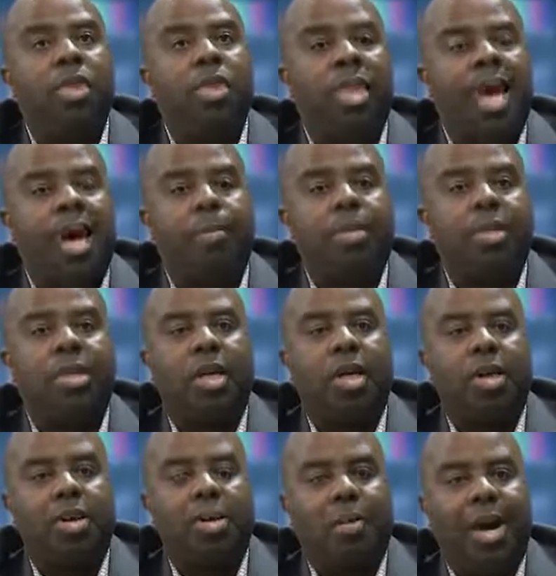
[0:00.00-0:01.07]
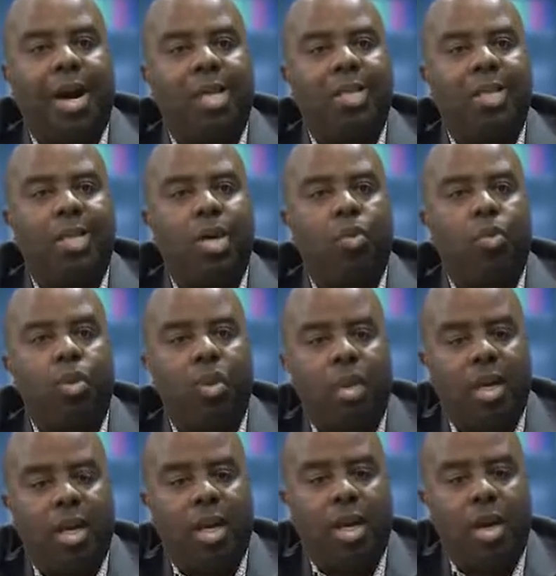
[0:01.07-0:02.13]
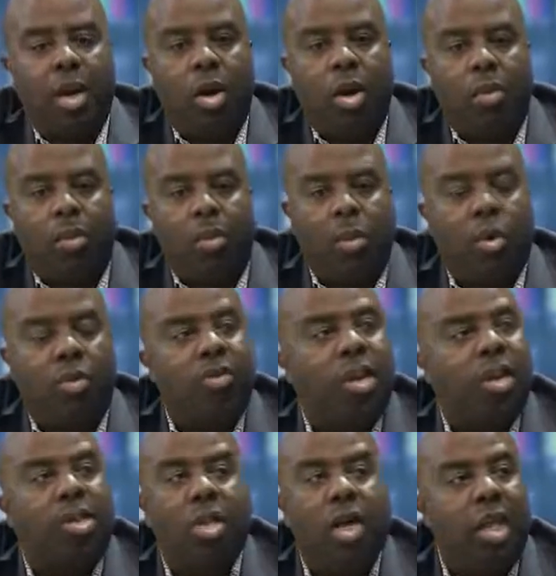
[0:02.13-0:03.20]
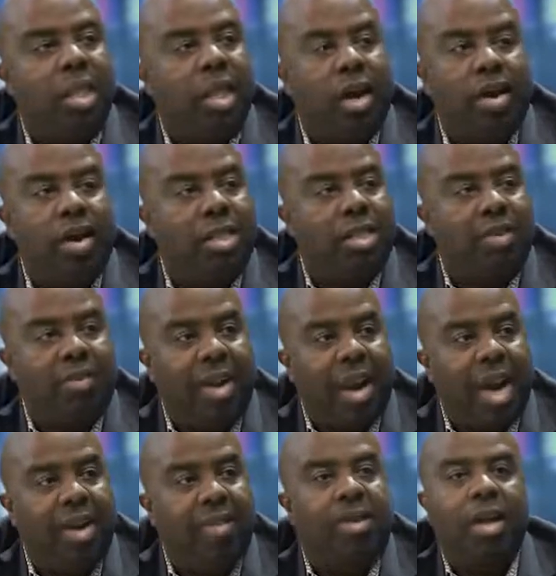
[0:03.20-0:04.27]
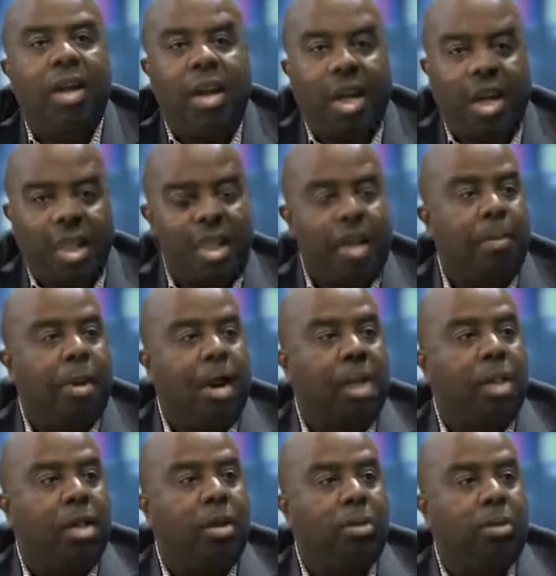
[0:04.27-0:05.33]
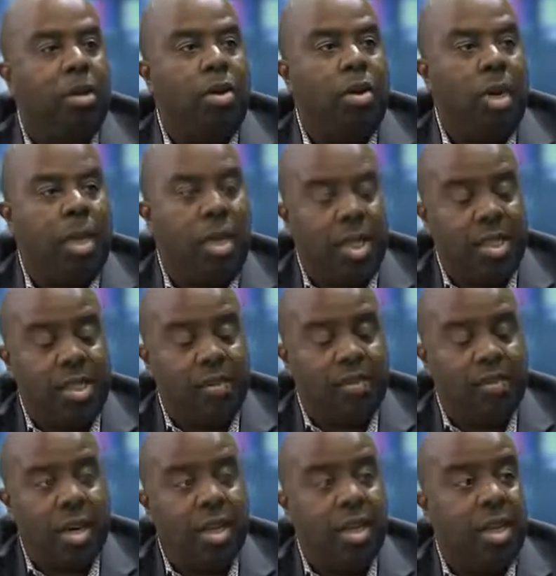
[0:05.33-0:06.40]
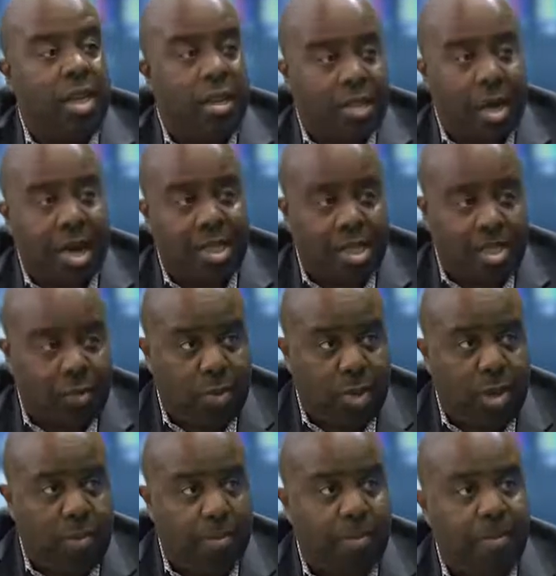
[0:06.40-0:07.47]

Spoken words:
That particular mindset will then morph into other areas of life, and thereby the community is affected in a positive way.